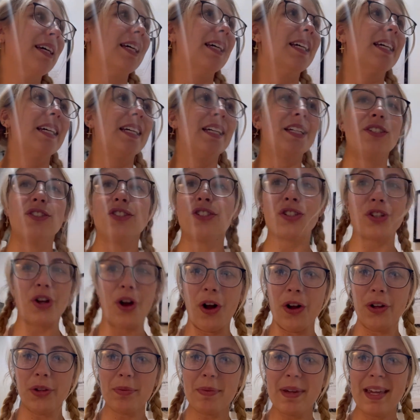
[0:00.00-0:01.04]
he just
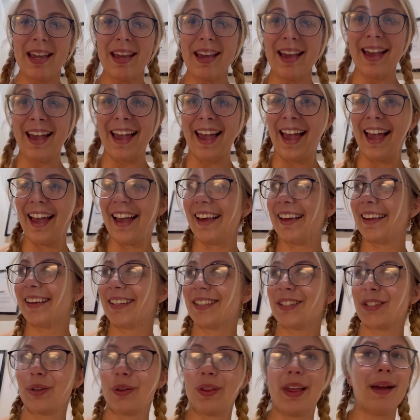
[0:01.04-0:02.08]
called me and
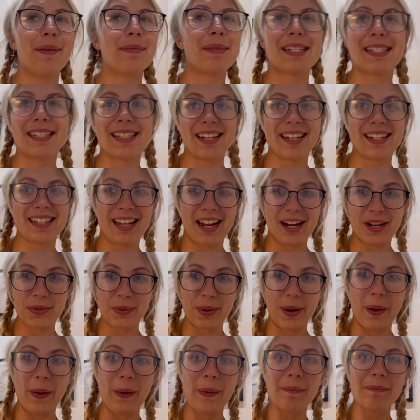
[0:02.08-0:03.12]
so that means that he's on his way
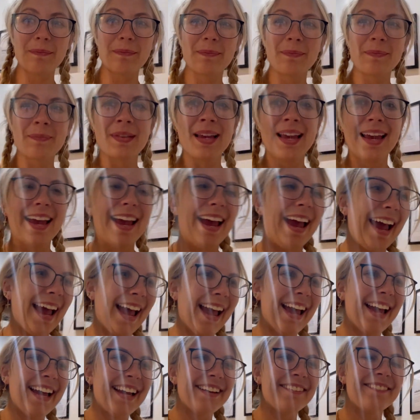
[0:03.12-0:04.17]
home
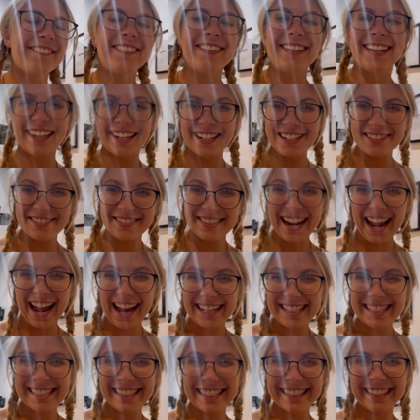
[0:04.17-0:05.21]
and we'll get his
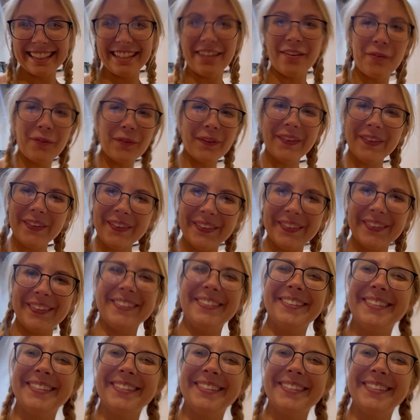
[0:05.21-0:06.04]
reaction. Woo!